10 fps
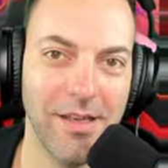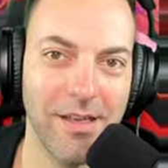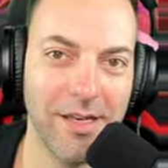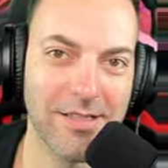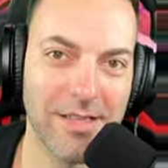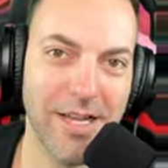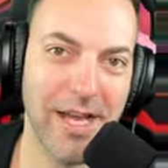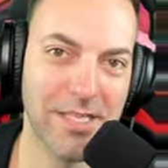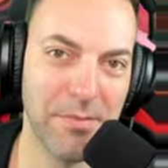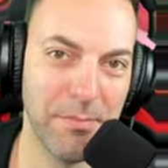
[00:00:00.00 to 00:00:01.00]
Here's a
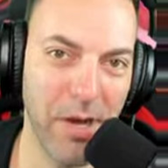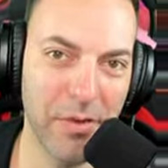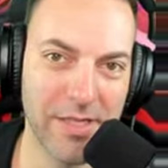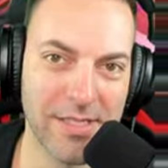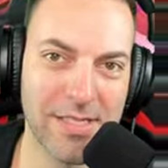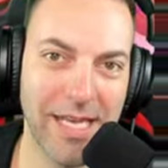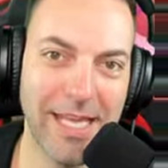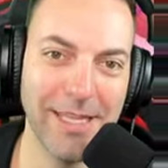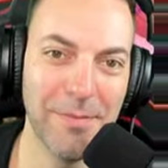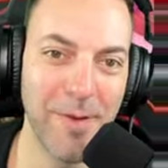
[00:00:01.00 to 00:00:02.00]
nice bonus
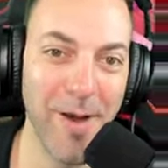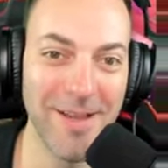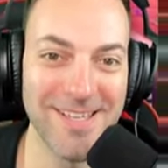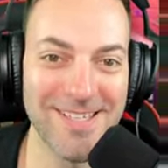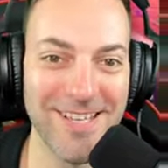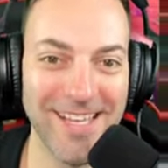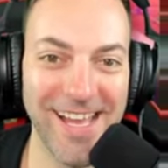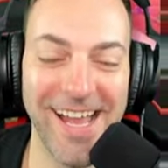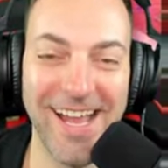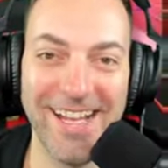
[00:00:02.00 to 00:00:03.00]
in the bonus. Look at
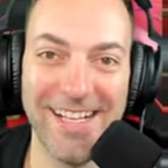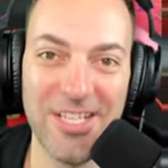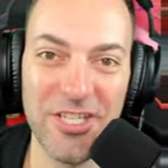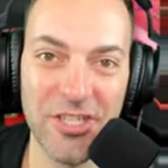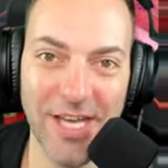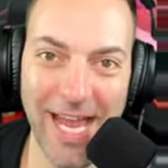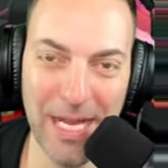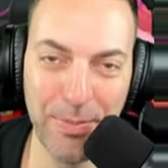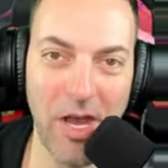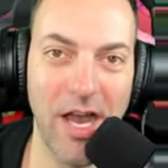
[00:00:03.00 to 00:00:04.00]
that.
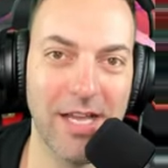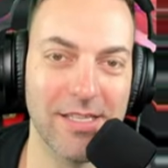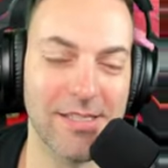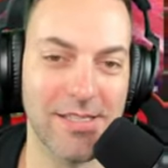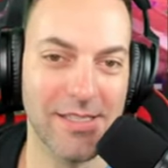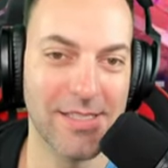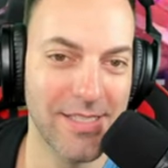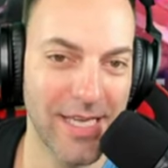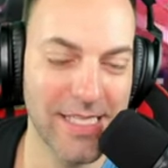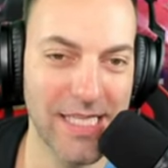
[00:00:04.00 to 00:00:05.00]
Jackpots,
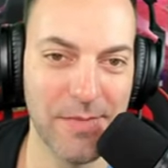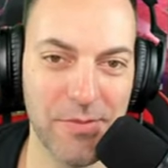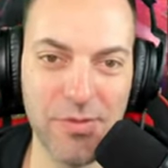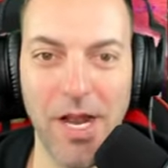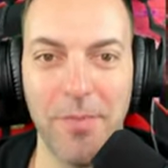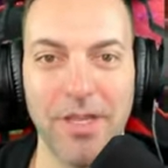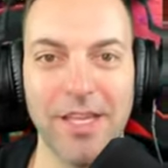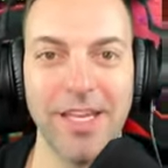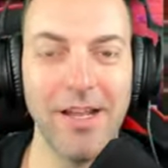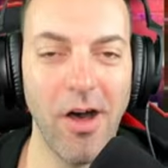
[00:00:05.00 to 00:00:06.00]
six of them dropping
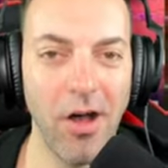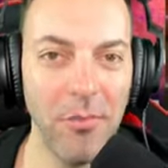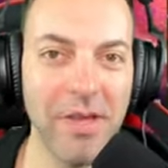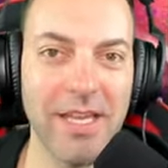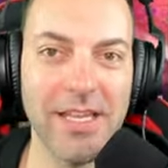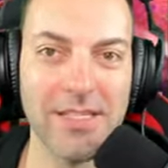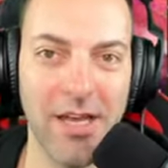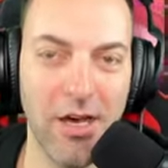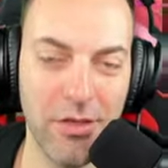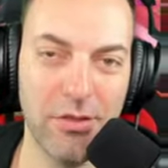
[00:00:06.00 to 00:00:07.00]
in. All minis,
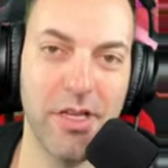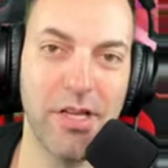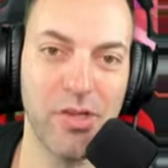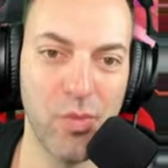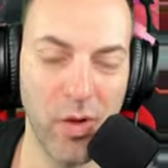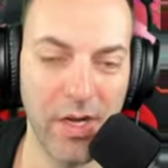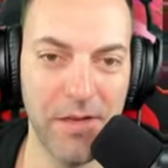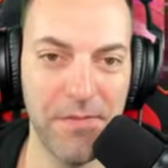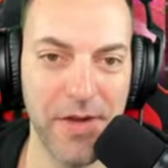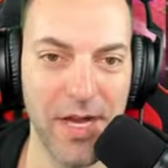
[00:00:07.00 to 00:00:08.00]

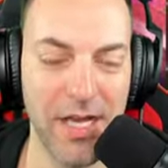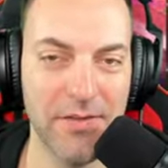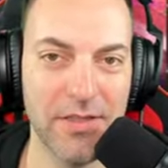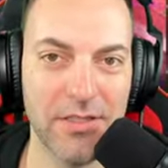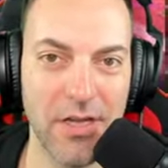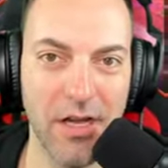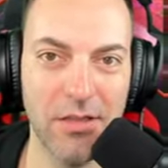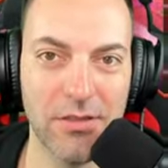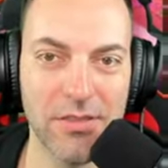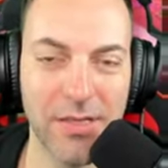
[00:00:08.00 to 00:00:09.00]

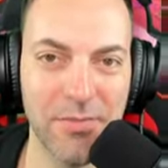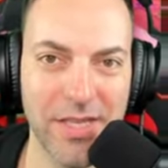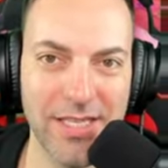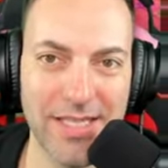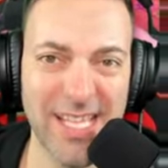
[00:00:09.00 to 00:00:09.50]
$125 a piece.